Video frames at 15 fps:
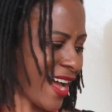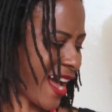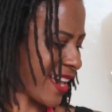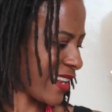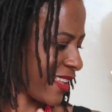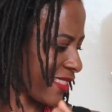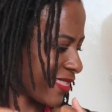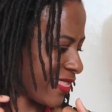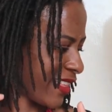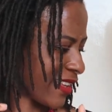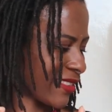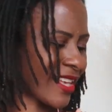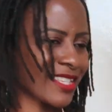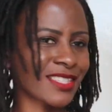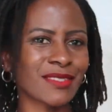and i
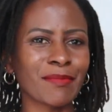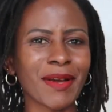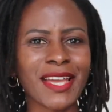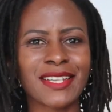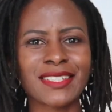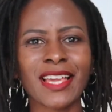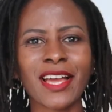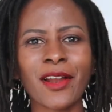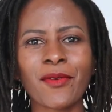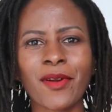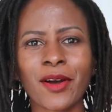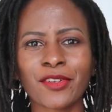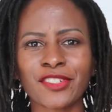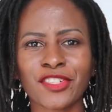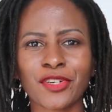think that's my entire
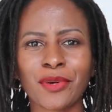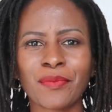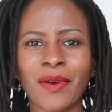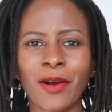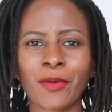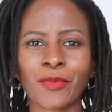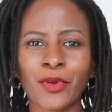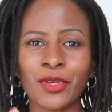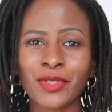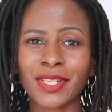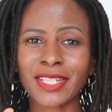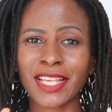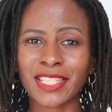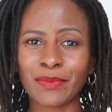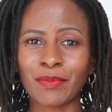roundup i'm going to
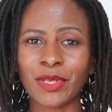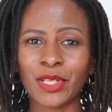attach